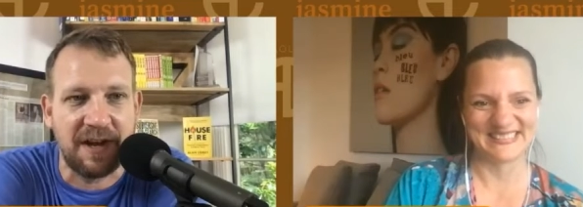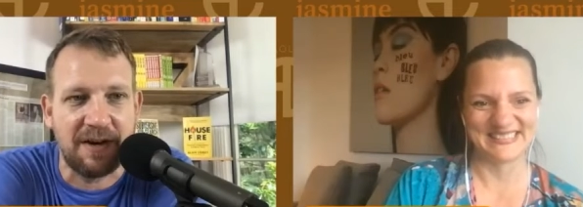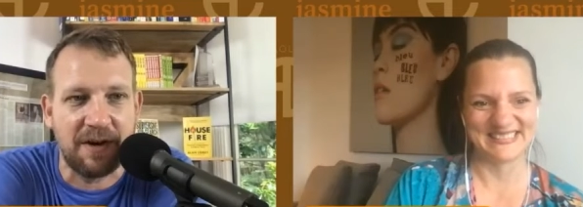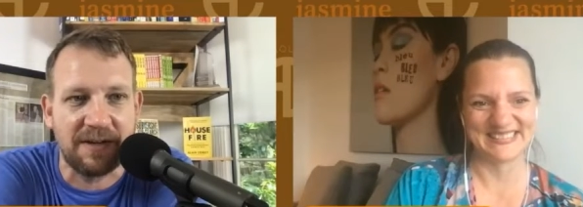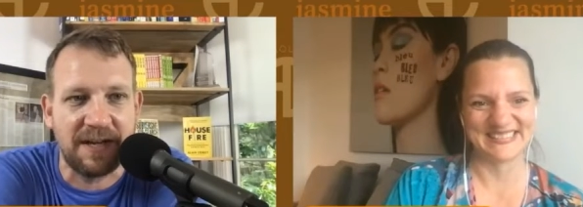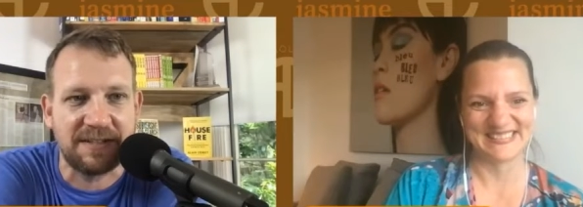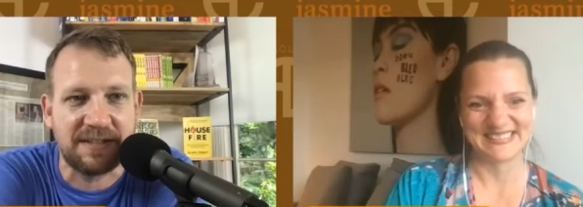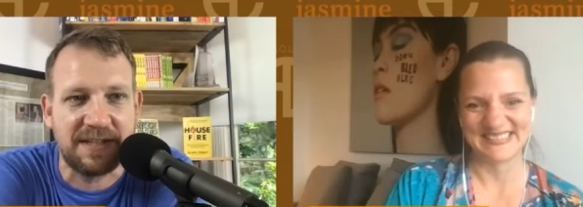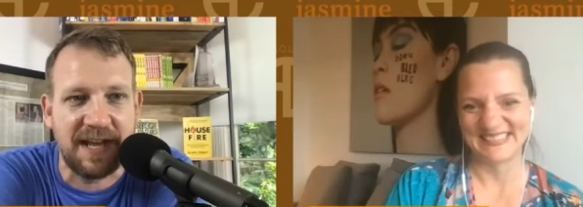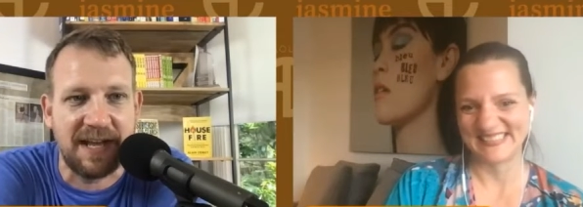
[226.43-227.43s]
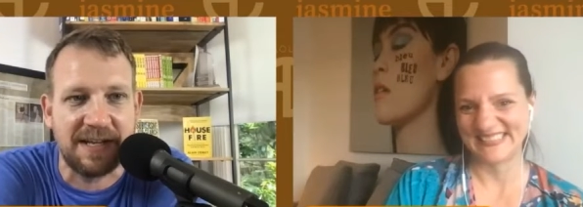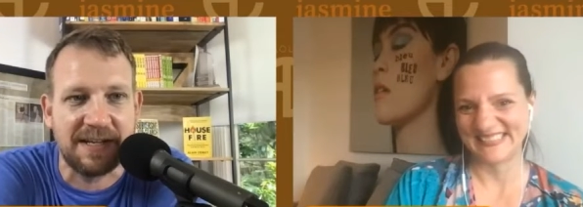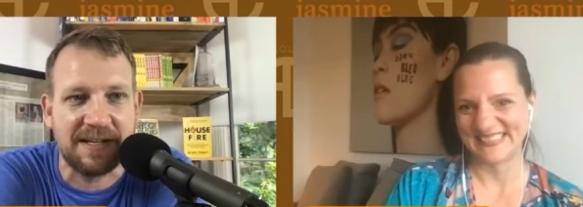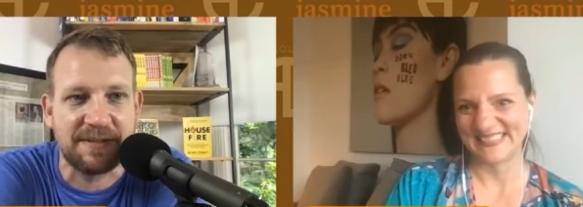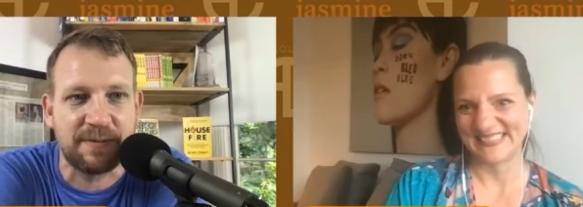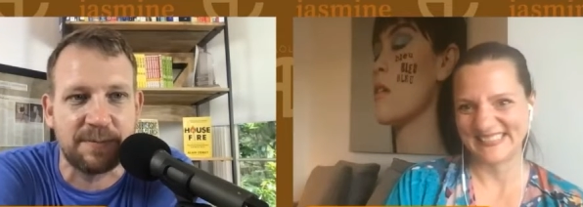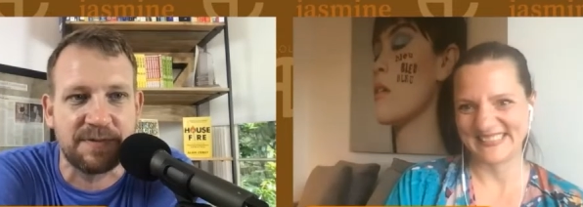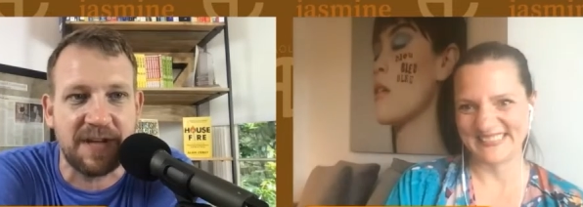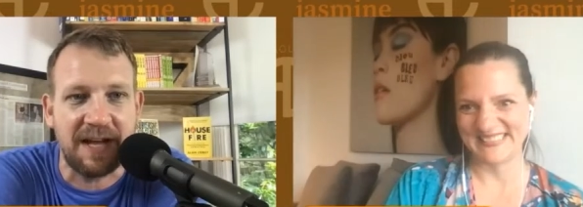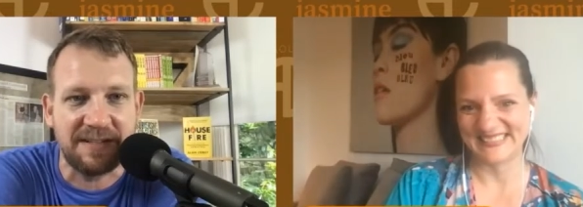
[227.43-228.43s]
Speaker 1: our guest today is from
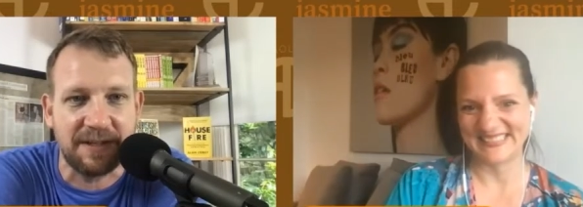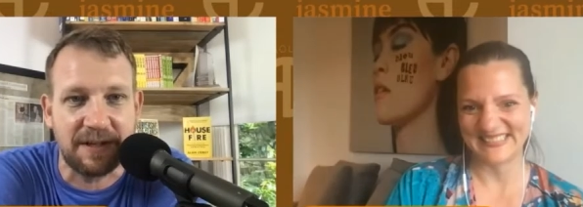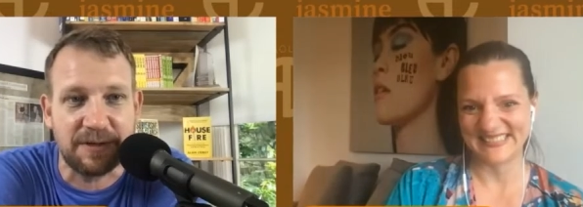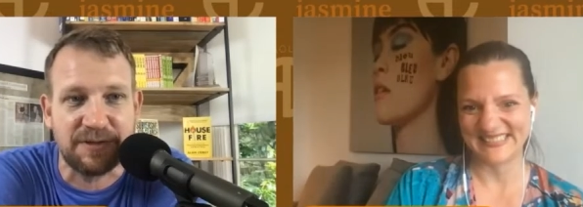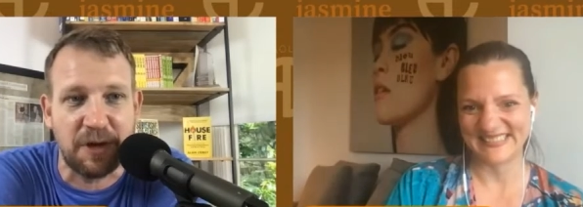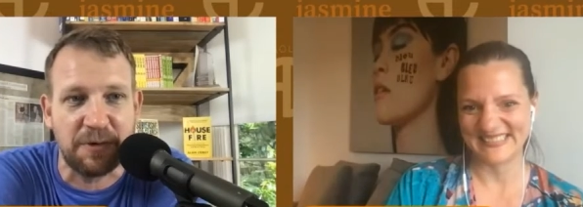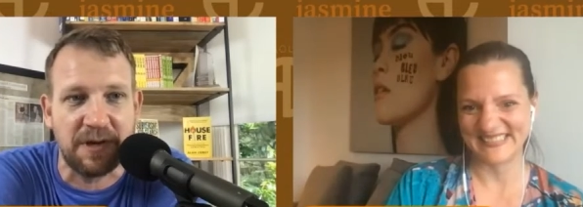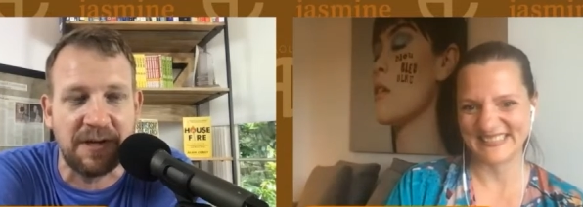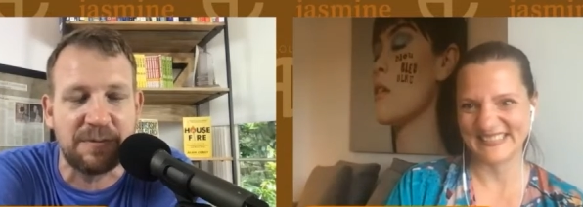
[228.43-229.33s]
Scottsdale, Arizona,